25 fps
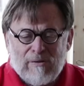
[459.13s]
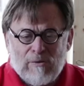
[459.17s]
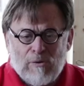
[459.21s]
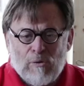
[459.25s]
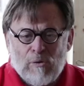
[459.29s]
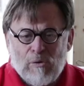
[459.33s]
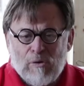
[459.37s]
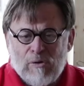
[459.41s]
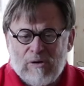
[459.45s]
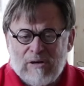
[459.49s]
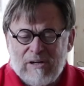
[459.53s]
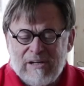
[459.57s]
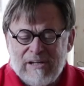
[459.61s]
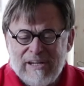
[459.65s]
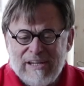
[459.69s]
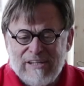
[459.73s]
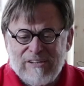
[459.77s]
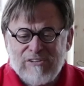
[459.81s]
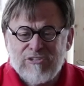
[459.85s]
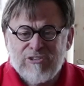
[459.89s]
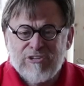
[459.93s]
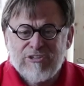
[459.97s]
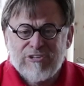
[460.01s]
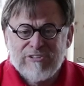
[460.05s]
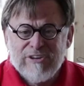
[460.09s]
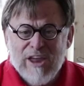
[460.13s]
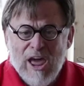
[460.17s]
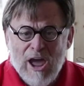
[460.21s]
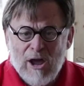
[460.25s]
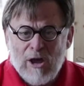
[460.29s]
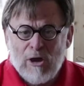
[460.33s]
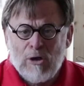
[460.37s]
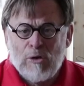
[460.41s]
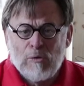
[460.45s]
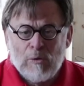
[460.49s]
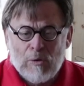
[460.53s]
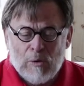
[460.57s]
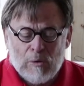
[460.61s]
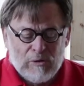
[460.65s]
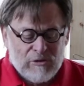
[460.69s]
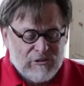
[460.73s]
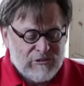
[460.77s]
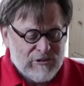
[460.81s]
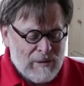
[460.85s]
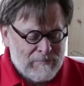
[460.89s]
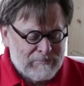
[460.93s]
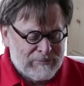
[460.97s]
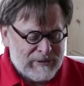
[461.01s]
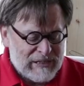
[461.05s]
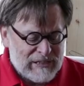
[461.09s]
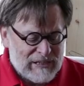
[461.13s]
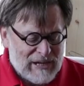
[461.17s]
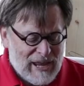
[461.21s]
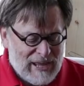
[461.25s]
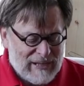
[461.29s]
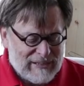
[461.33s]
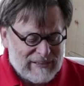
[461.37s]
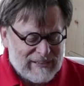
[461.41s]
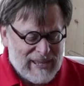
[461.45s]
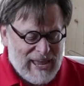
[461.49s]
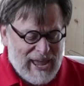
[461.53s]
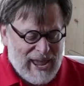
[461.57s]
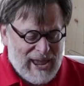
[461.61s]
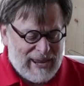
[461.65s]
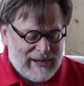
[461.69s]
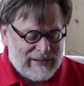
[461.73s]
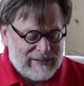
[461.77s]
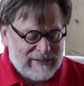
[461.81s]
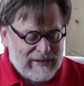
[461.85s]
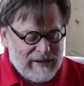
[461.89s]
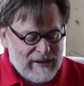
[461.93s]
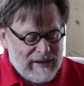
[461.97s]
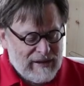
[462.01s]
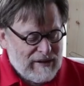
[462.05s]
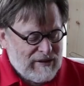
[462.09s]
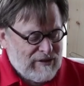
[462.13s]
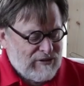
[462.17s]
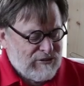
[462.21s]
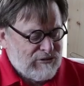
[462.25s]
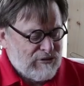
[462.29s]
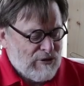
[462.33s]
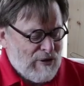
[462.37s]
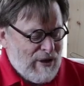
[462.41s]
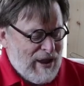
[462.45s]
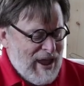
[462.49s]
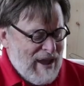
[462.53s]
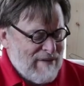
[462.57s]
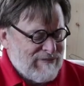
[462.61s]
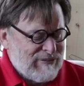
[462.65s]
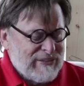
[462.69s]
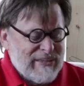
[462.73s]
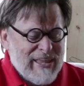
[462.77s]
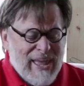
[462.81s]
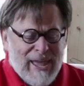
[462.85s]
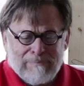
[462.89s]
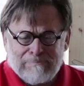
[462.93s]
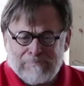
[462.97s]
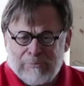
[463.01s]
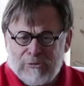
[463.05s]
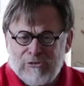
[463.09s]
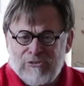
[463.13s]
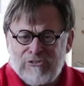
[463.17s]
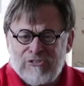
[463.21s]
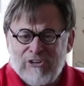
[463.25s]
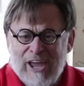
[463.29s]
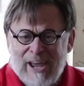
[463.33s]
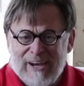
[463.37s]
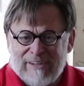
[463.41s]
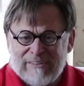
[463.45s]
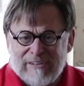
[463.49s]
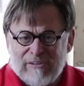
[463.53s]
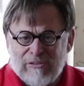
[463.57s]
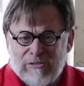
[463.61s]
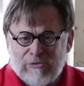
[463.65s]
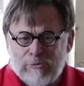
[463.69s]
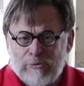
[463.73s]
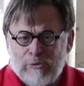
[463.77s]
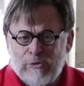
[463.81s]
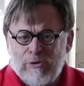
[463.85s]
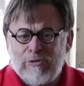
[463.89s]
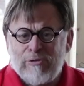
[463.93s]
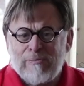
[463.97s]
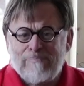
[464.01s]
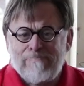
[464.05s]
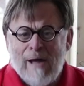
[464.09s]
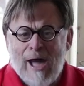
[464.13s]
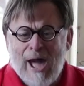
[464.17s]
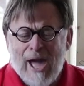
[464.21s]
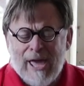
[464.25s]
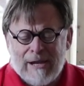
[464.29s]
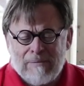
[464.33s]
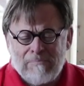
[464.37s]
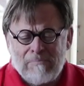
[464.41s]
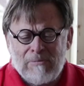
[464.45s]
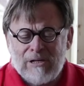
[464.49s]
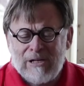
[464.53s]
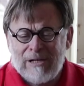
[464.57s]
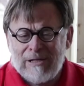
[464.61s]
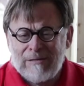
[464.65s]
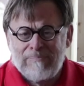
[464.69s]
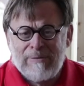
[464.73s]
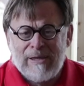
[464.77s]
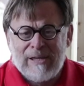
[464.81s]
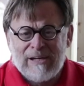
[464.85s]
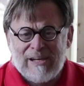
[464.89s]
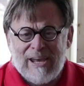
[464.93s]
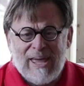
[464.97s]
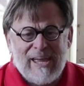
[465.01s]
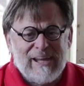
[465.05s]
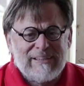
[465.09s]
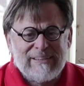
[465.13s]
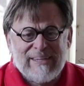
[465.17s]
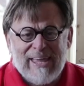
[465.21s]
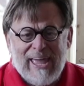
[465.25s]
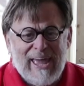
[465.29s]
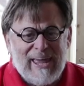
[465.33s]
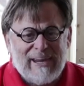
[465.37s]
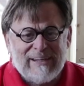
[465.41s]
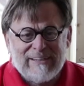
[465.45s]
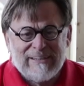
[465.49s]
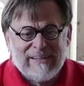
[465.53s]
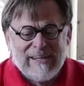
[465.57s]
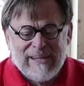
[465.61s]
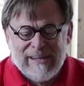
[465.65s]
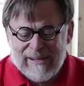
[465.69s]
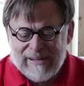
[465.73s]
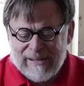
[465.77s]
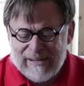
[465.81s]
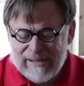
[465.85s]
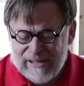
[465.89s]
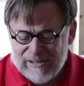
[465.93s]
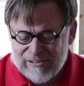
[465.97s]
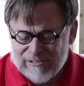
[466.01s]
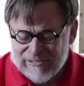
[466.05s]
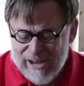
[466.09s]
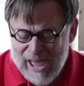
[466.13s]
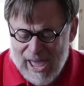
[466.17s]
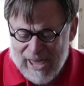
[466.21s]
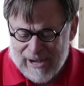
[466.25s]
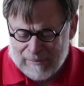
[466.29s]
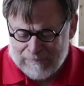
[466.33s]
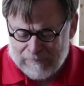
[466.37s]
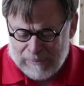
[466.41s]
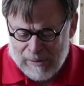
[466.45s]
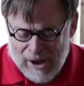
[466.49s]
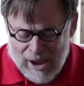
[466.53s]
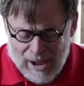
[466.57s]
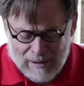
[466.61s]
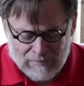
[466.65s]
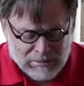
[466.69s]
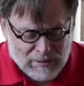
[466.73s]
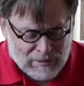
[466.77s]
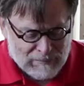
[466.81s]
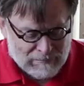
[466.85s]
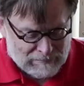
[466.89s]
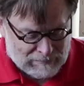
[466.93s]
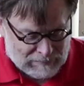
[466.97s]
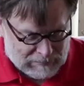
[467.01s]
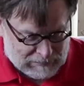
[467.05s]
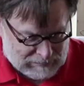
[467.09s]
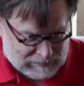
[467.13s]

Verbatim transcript: or in snow or something like that. So having that project through the bottom a little bit like that is not a problem.